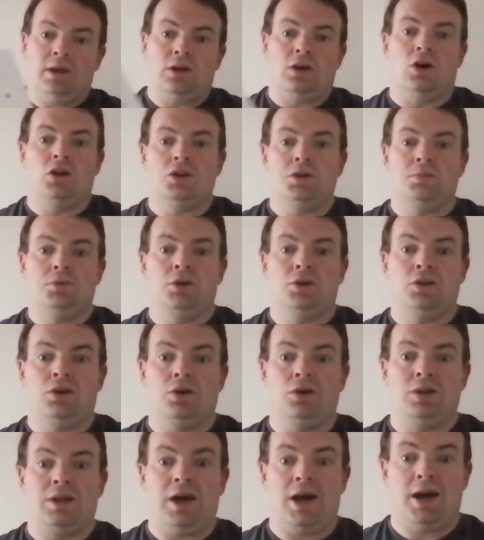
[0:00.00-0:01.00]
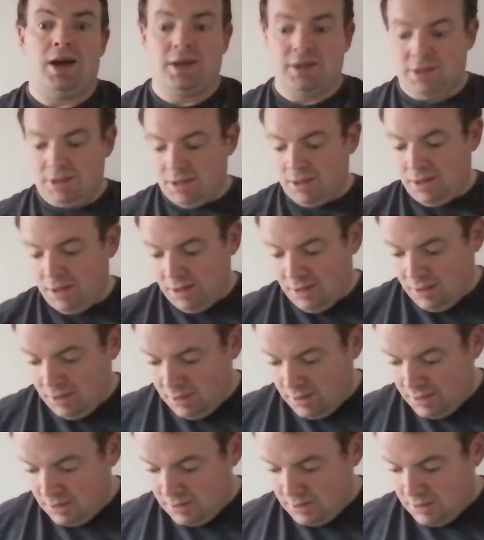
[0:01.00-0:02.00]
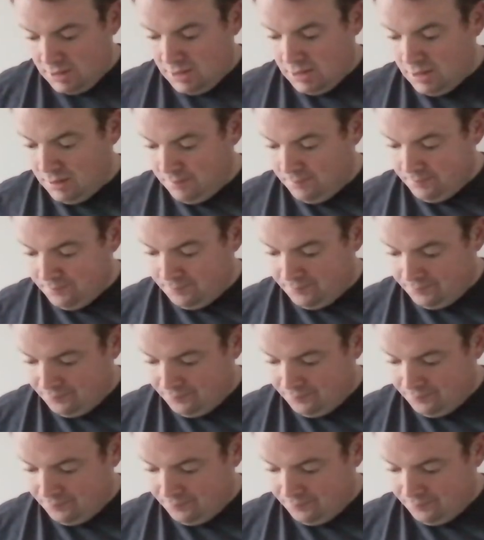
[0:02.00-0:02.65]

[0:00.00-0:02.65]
contribute to attacks. I say,